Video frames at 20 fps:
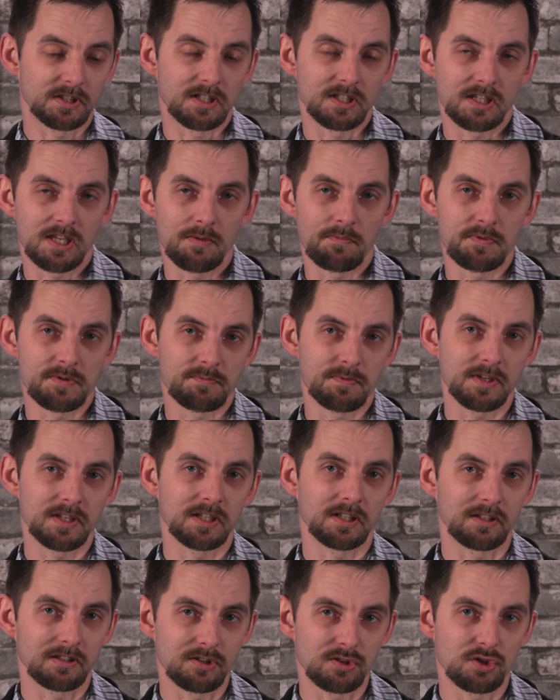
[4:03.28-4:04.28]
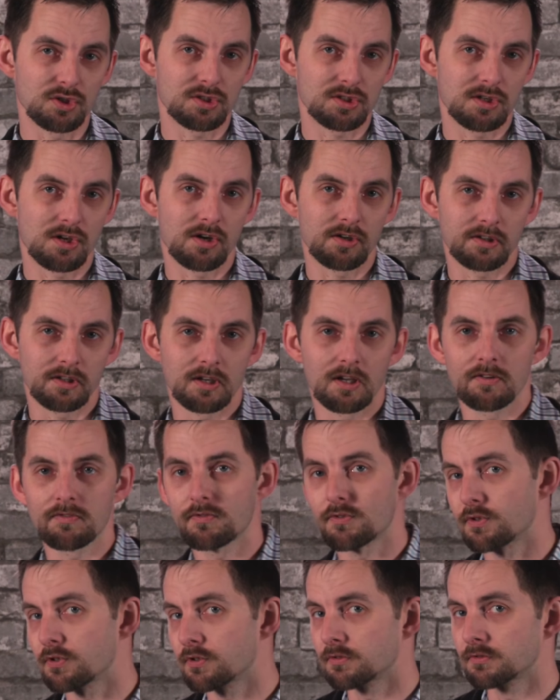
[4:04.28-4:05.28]
it keeps spinning just long enough
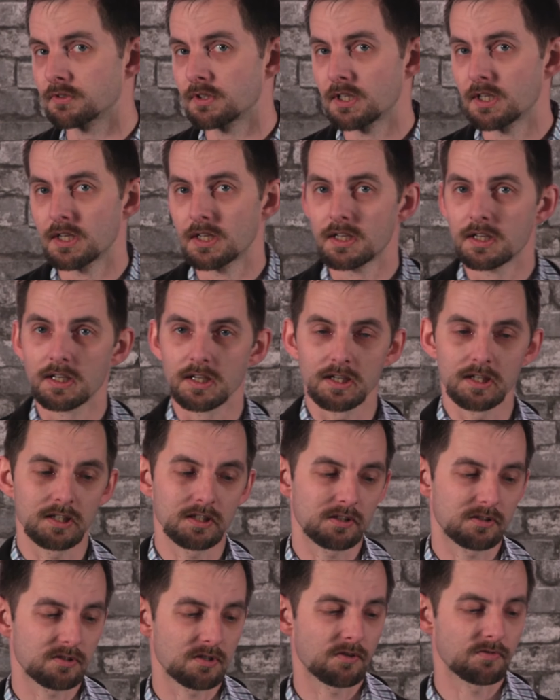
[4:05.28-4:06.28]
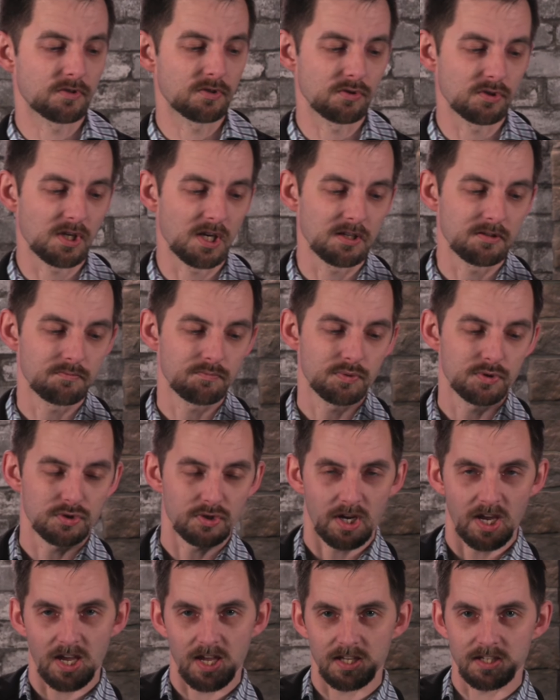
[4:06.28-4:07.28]
for you, because often you can't put
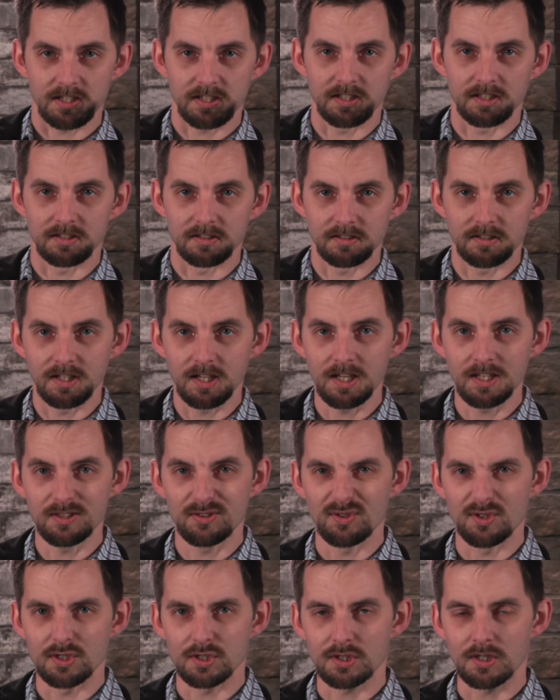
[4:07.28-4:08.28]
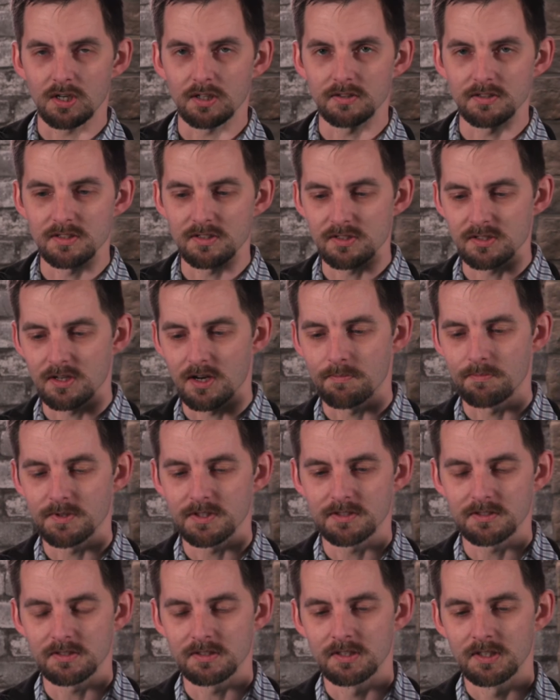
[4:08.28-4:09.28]
your hand into the shot and stop
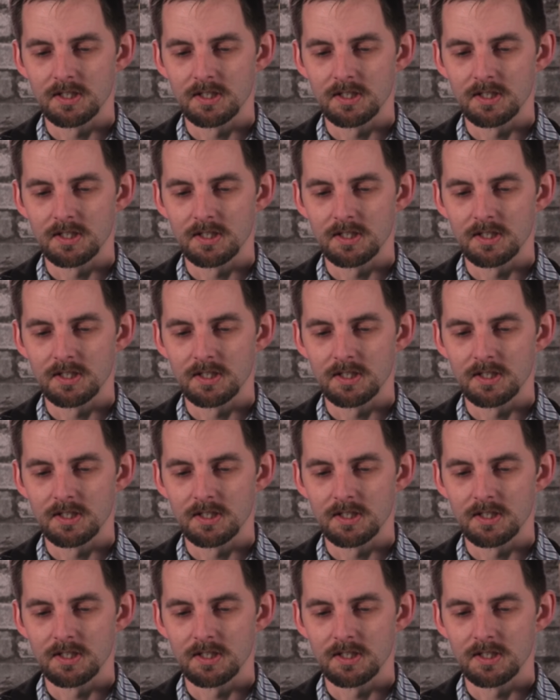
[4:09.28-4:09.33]
it,